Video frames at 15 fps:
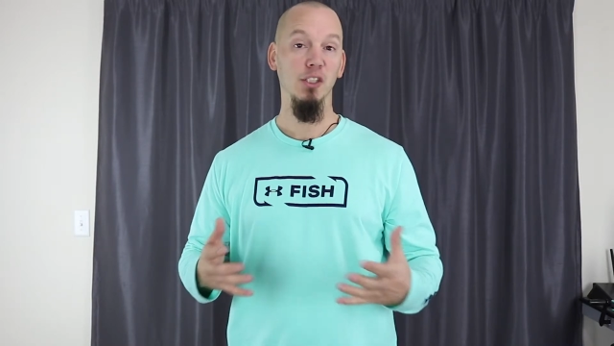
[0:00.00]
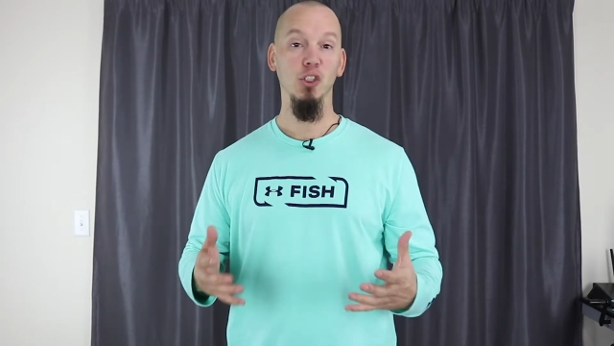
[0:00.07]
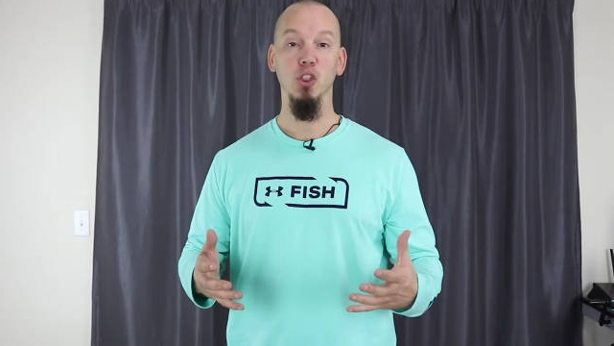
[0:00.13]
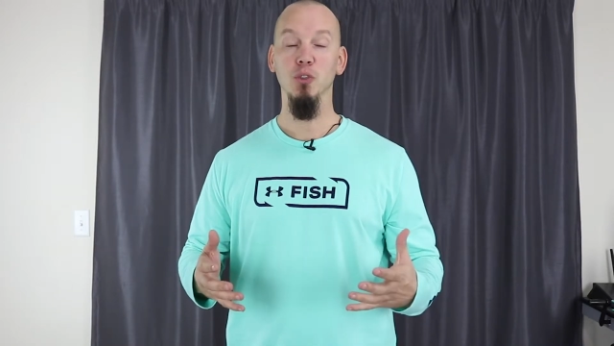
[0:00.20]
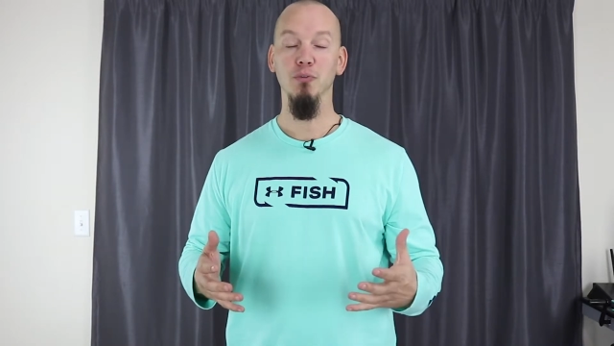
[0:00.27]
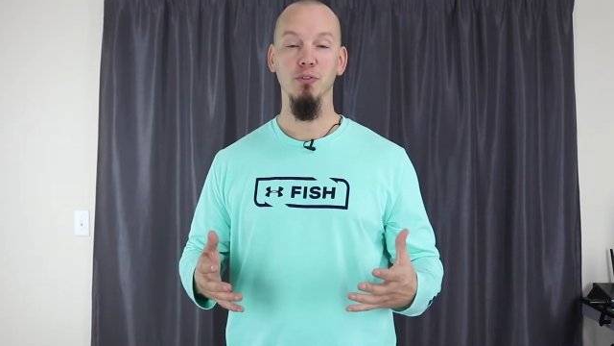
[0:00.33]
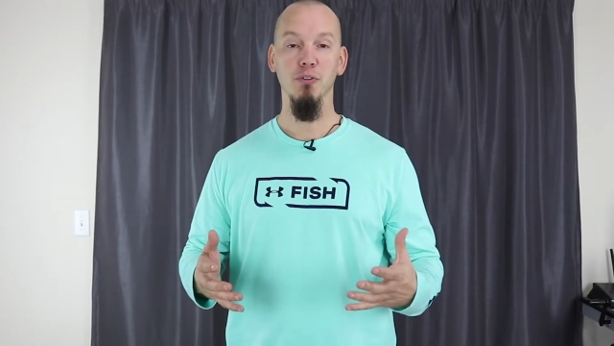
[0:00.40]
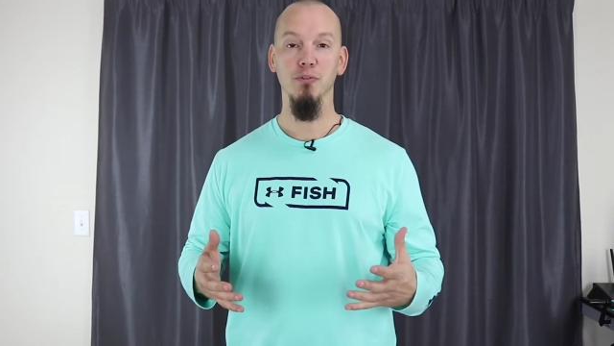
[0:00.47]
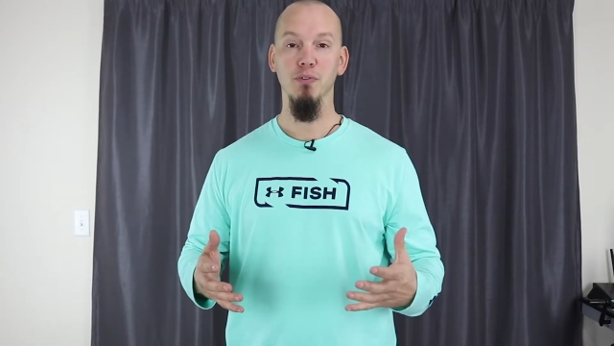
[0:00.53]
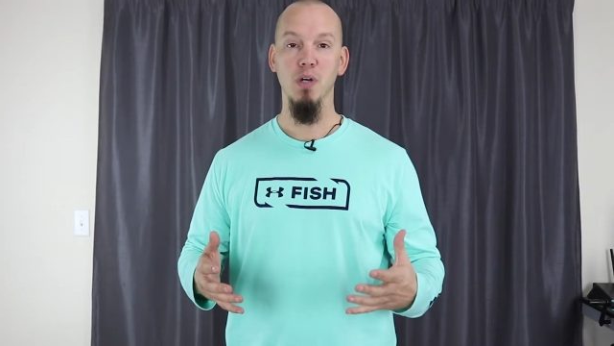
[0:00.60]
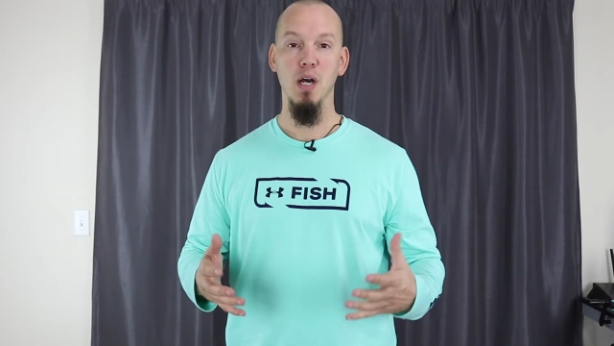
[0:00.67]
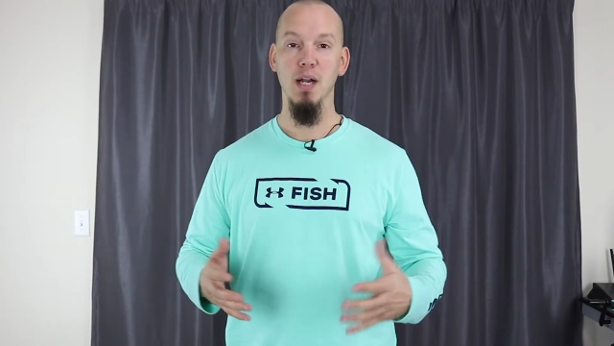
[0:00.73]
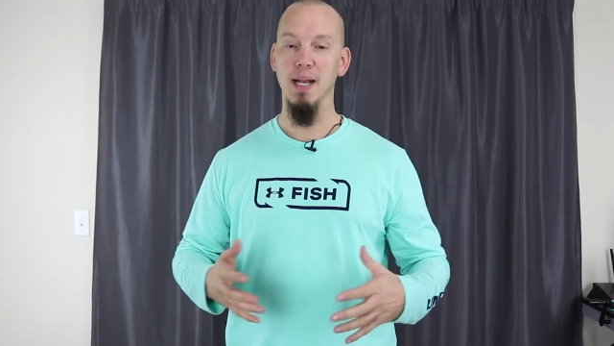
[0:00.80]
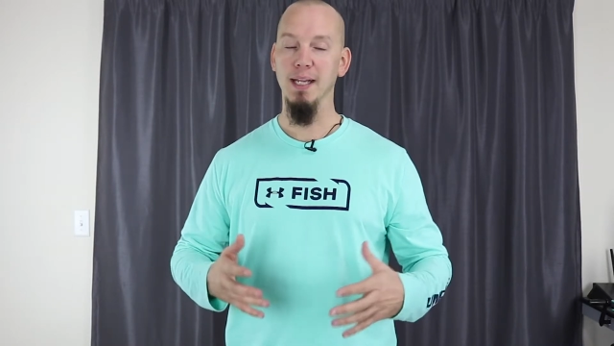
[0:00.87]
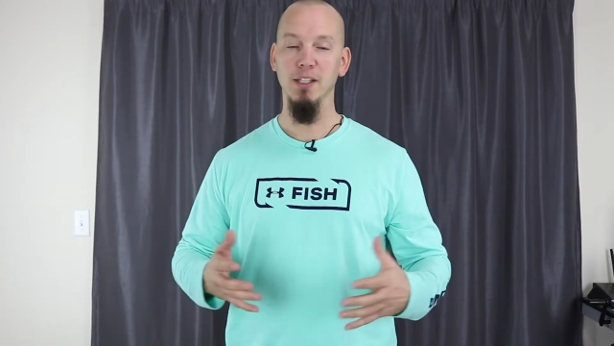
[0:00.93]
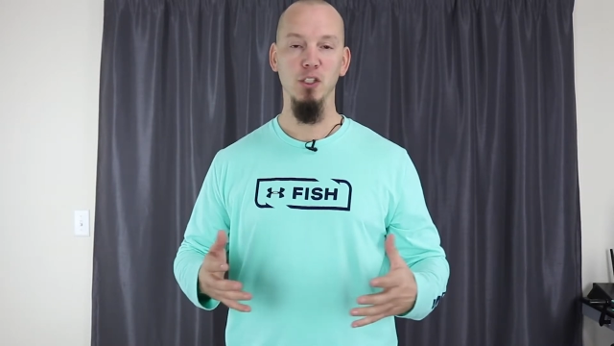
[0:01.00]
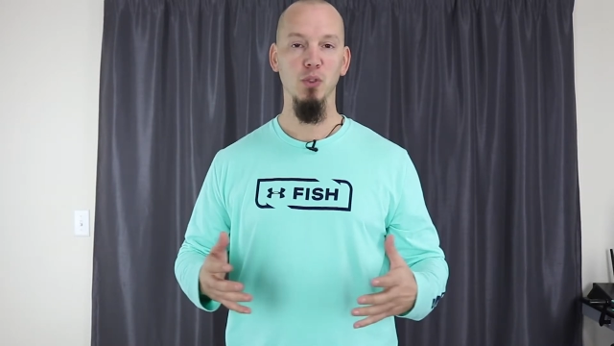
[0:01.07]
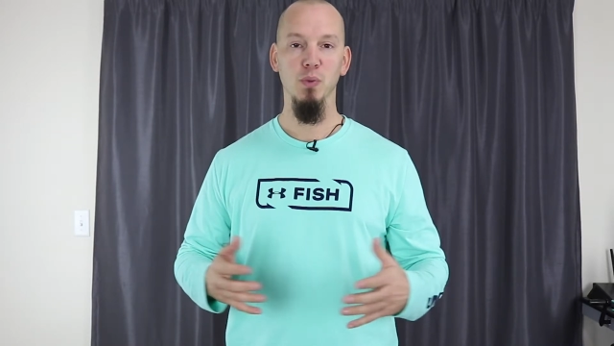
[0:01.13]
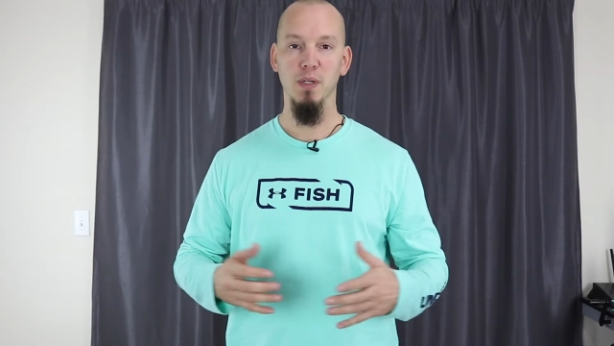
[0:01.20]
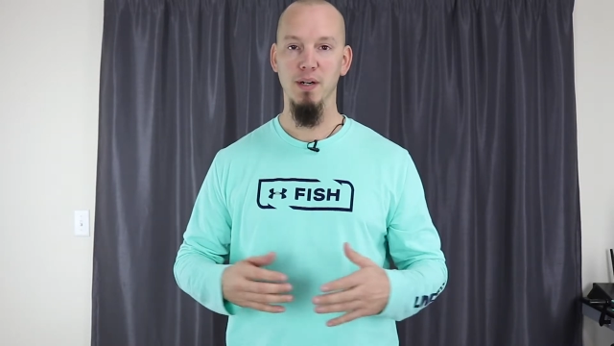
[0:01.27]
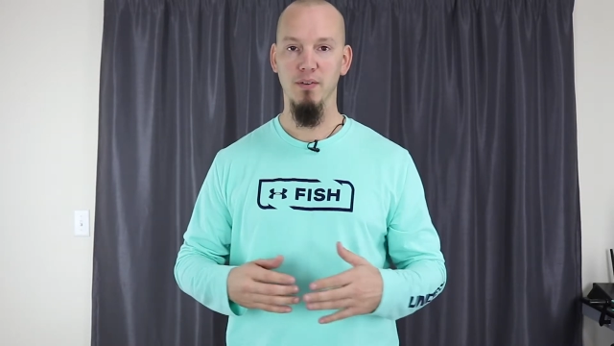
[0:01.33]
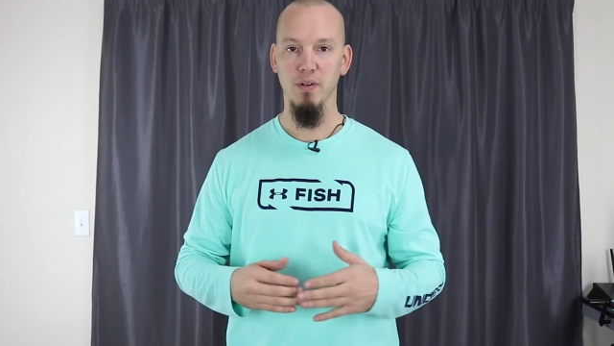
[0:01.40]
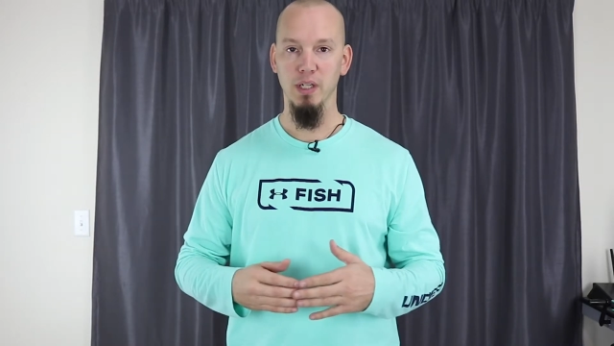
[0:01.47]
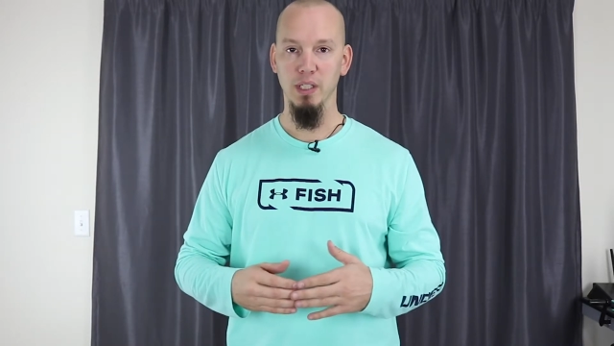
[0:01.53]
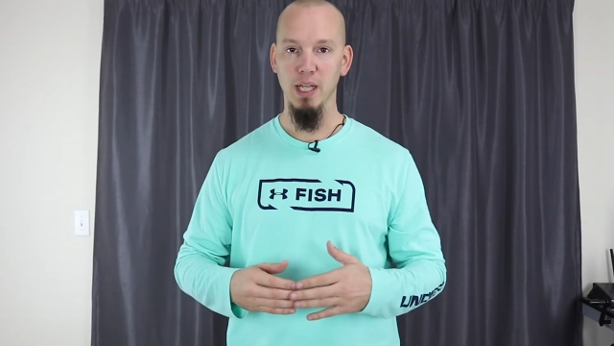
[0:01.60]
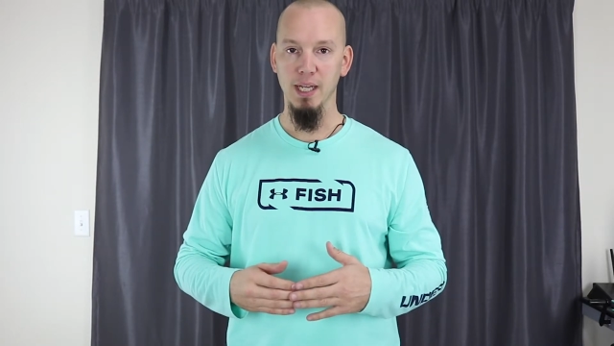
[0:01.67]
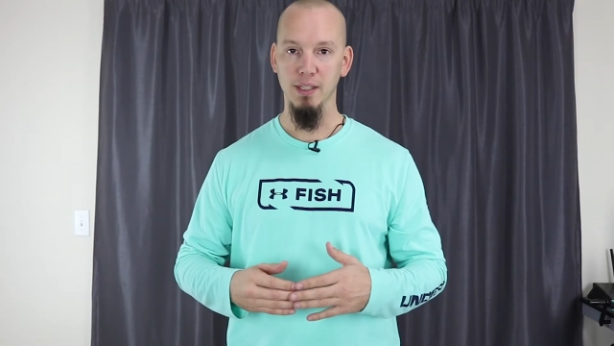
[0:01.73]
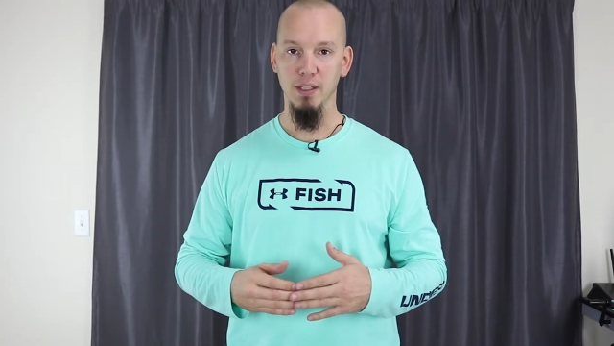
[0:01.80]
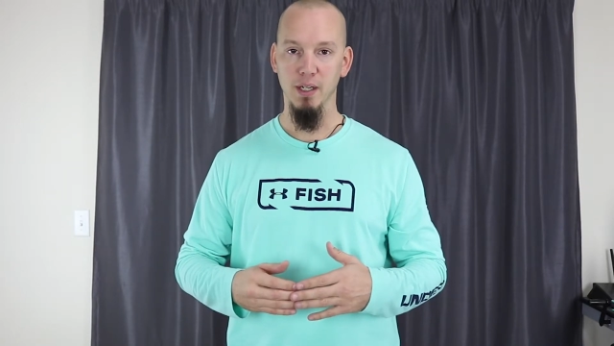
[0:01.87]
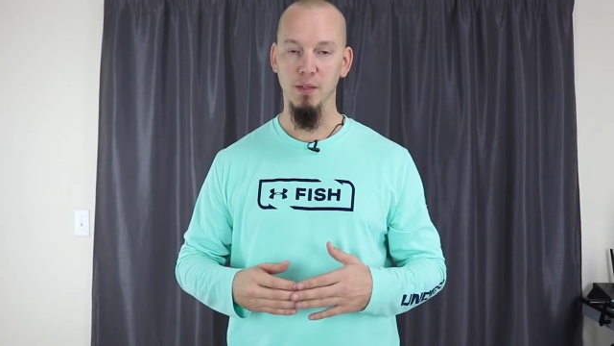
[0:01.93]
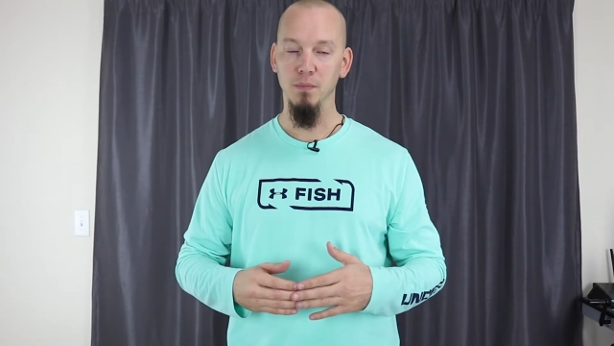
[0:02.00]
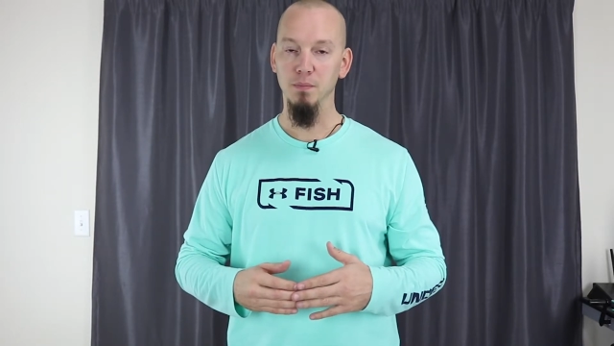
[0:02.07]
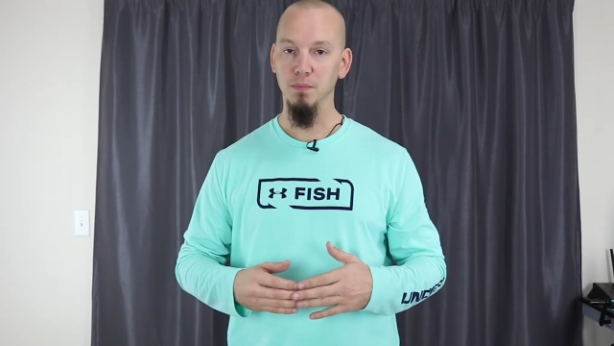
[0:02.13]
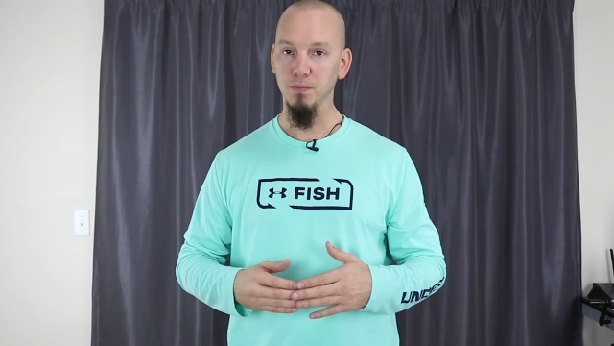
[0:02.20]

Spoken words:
shoot for fun, I can do whatever I'd like there.